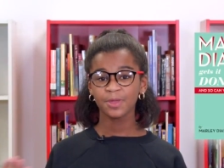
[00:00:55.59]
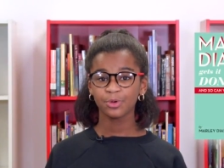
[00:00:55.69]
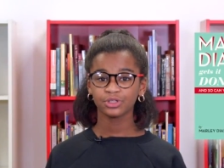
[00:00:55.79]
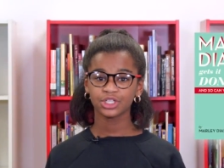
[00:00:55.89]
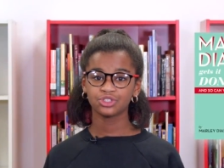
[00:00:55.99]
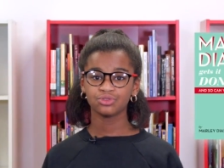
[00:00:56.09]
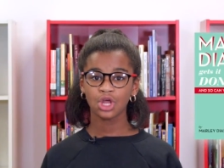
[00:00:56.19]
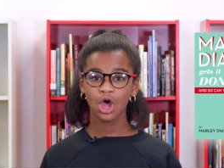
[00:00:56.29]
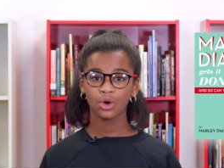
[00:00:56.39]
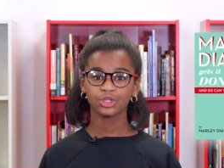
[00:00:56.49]
people that you
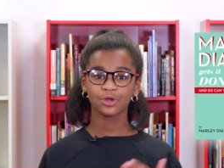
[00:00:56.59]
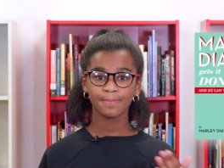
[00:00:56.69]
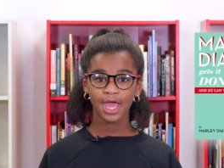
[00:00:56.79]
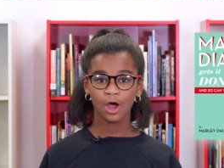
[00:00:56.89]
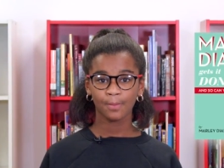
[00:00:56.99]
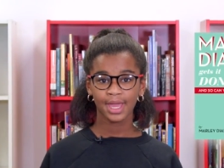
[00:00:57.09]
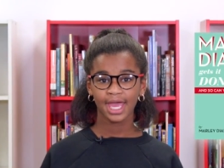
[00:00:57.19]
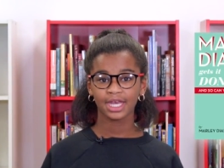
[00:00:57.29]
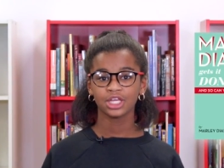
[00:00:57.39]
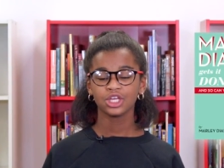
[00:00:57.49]
know, your
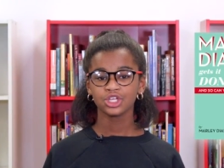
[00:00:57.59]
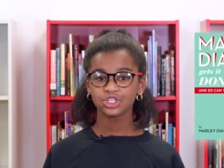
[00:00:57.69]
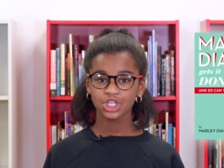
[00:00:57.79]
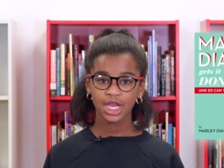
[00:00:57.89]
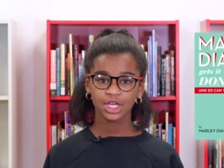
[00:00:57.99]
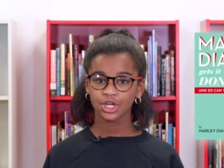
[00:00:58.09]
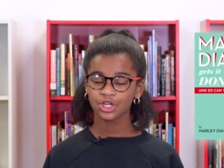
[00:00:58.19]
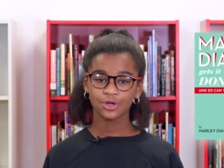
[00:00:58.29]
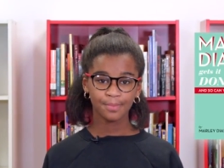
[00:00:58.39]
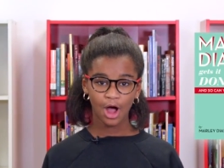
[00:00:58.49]
mailman, your janitor,
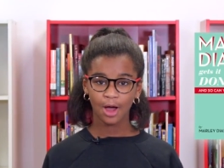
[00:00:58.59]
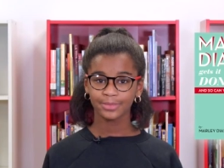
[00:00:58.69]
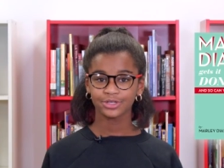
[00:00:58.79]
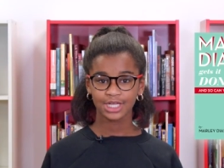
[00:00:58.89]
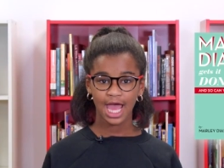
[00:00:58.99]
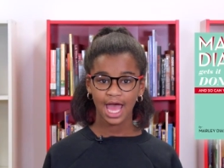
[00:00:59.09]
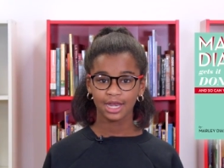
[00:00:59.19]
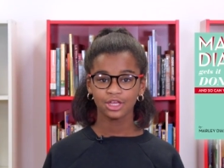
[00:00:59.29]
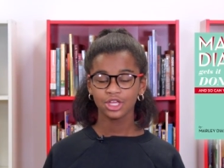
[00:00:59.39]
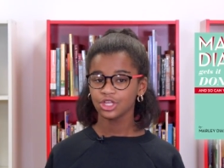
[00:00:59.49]
your mom, your
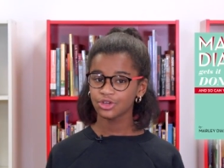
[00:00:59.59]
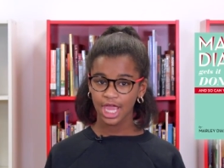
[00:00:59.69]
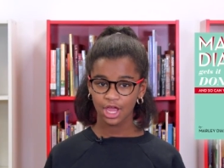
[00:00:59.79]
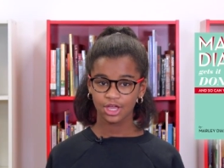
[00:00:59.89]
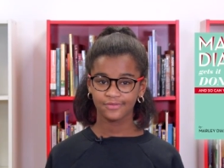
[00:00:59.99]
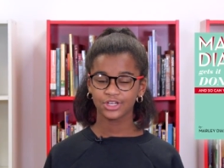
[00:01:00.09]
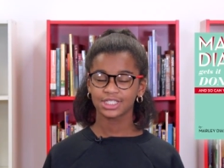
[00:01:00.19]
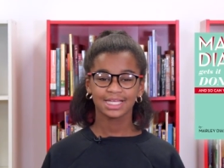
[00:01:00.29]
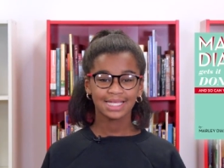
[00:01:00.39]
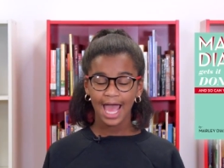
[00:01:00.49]
dad, your caregivers,
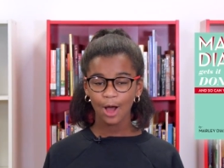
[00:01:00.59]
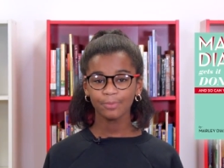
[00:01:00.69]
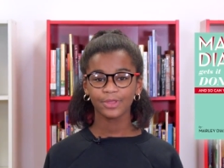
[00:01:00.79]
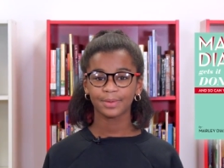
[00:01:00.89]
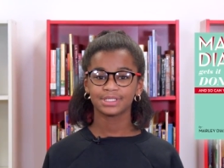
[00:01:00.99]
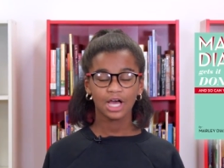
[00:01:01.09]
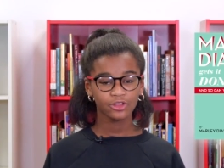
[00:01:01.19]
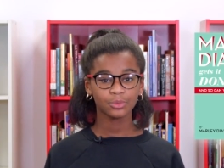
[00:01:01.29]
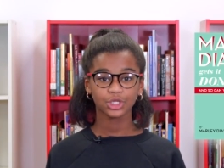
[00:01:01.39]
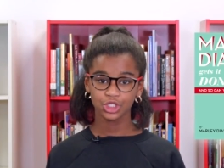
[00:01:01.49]
and to help them and tell
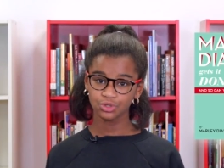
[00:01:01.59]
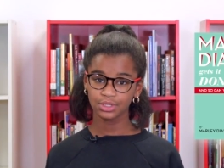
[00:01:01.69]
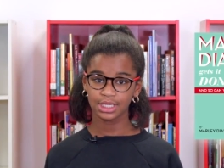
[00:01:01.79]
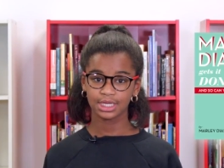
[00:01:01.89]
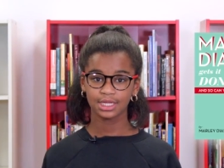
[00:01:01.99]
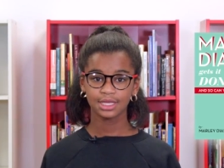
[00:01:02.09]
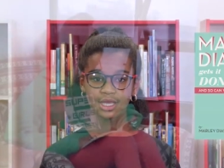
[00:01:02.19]
them what you need